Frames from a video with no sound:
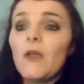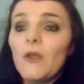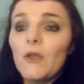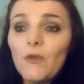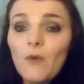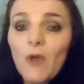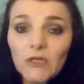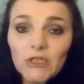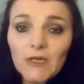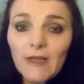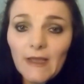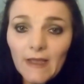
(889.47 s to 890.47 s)
you
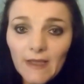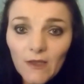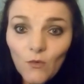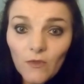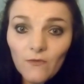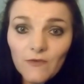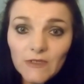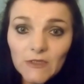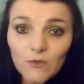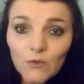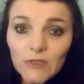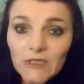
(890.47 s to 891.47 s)
actually heal the
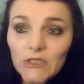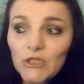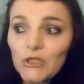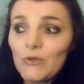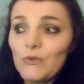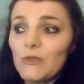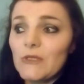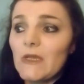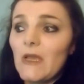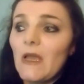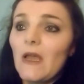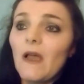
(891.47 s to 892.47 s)
physical tissues,
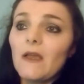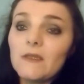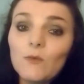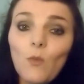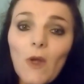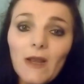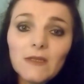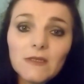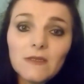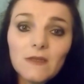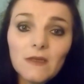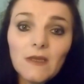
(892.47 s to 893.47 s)
as well as
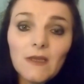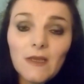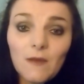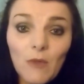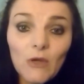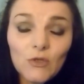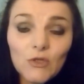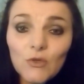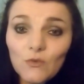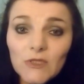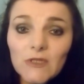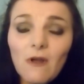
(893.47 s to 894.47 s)
the
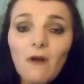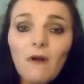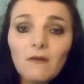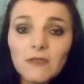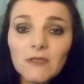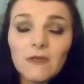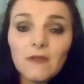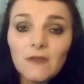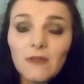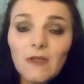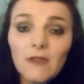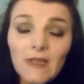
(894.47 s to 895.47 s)
emotional scars
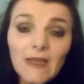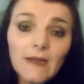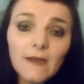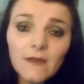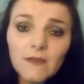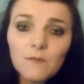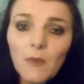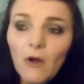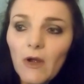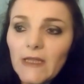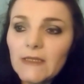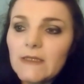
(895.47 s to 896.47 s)
and healing the
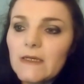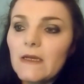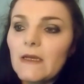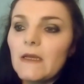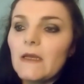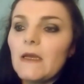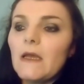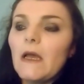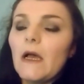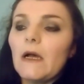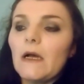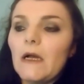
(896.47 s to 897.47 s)
mind.
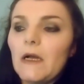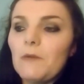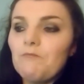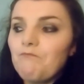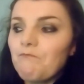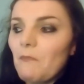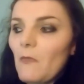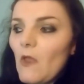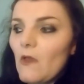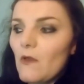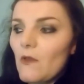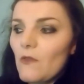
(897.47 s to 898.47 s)

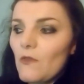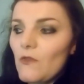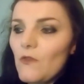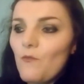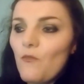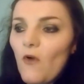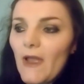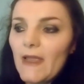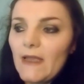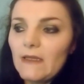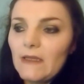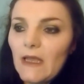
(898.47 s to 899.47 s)
The
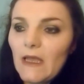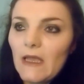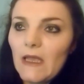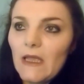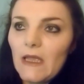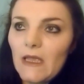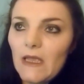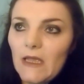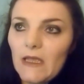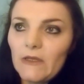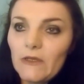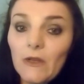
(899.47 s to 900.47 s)
brain,
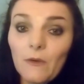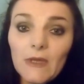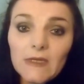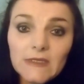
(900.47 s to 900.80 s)
it's a